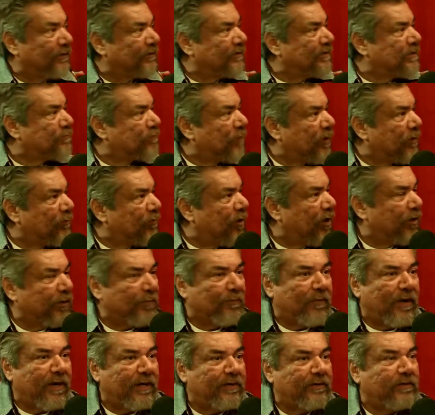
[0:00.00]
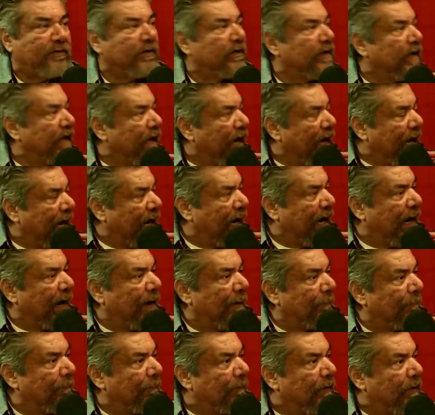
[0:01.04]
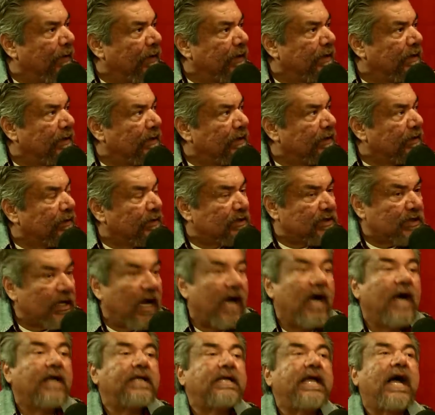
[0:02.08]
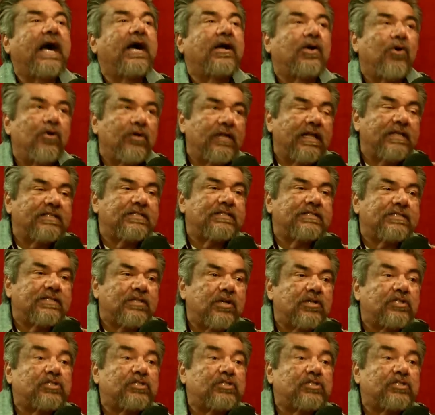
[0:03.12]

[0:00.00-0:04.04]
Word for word: a smart water bottle. Yeah, go. Let's